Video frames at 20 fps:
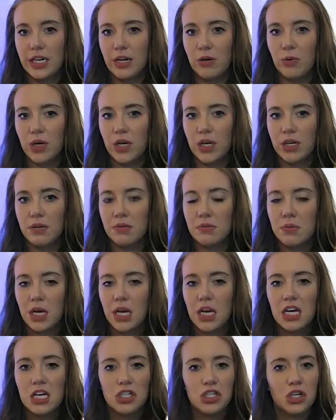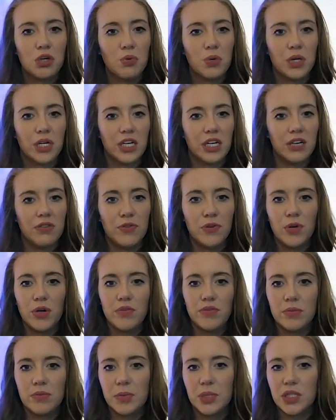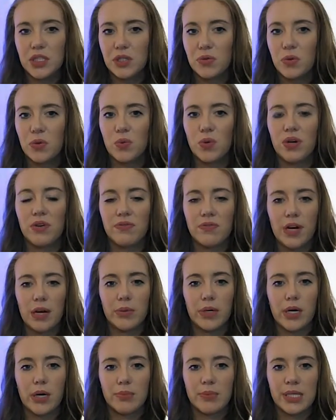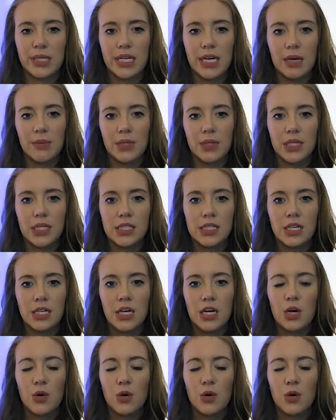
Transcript: network. Don't worry, if you aren't familiar with what a fiber optic cable is,